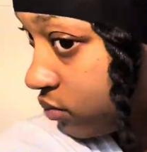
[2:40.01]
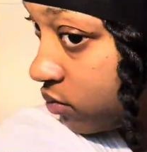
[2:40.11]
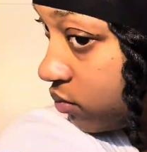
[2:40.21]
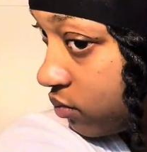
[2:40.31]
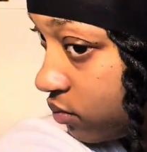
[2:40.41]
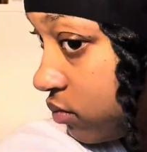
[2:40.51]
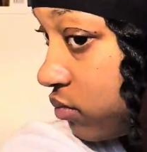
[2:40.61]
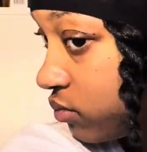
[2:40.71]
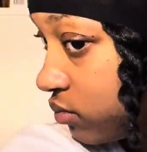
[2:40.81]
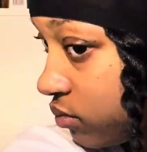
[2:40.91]
out of your
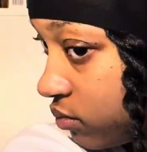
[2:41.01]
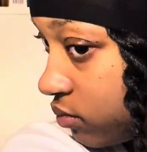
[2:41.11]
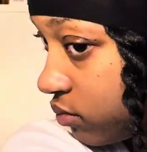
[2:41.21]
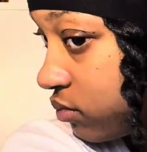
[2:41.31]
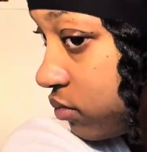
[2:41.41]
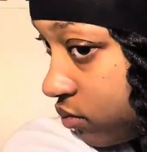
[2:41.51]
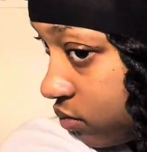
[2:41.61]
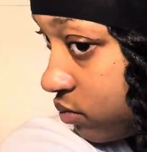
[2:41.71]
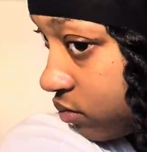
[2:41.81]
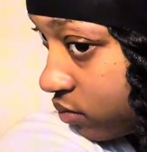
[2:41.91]
hair.
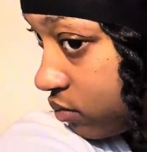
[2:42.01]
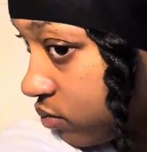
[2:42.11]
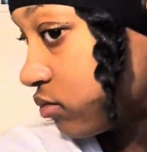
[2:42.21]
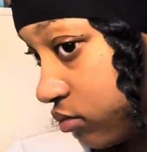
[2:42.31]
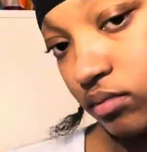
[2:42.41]
It can come